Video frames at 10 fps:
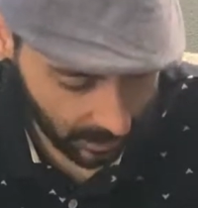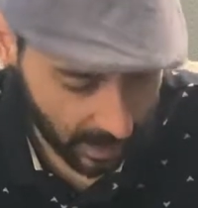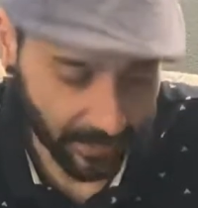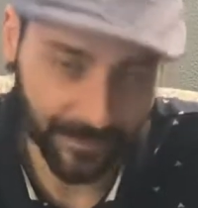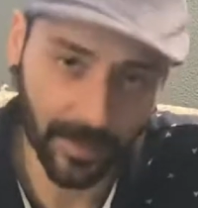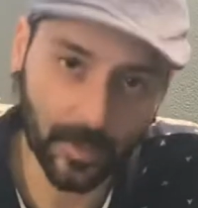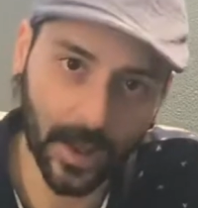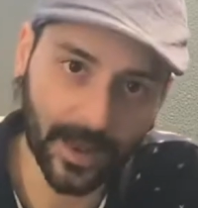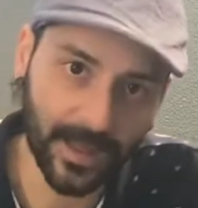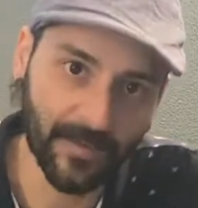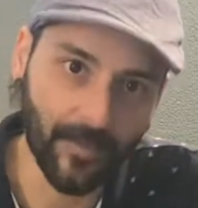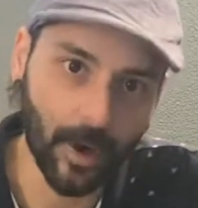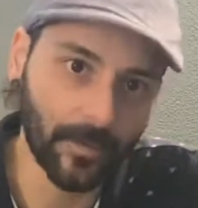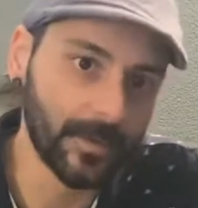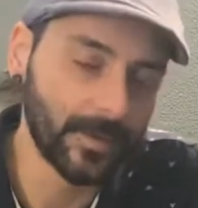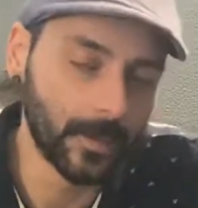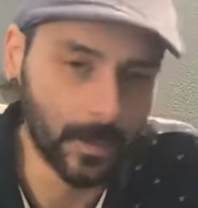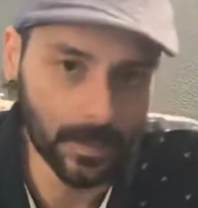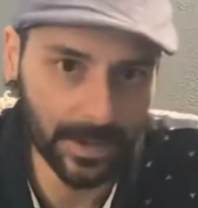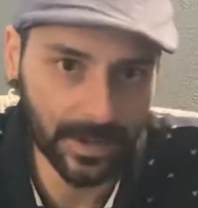I feel like you guys have all the
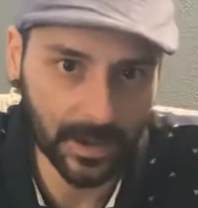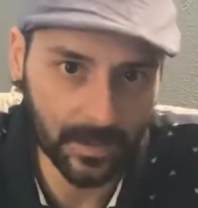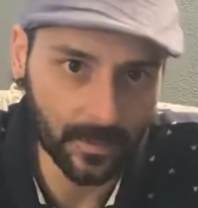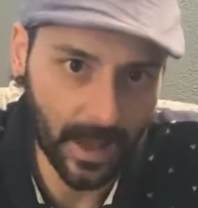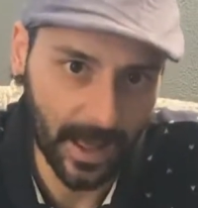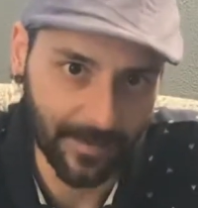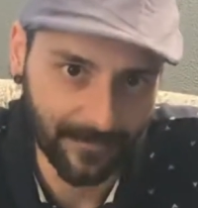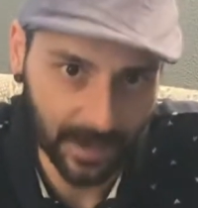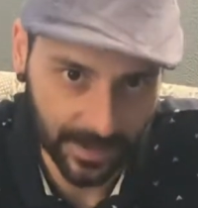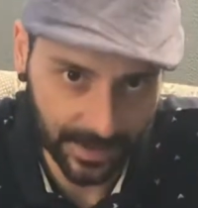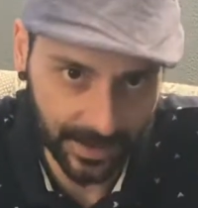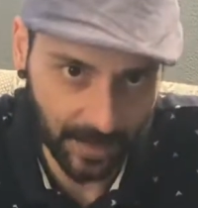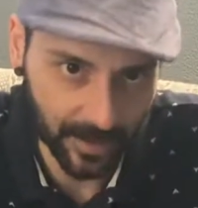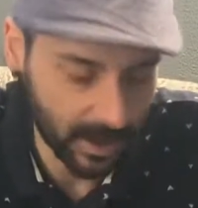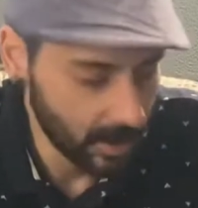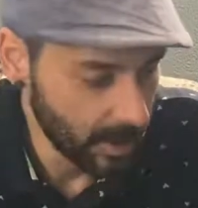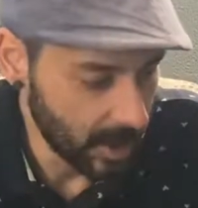tools that you have necessary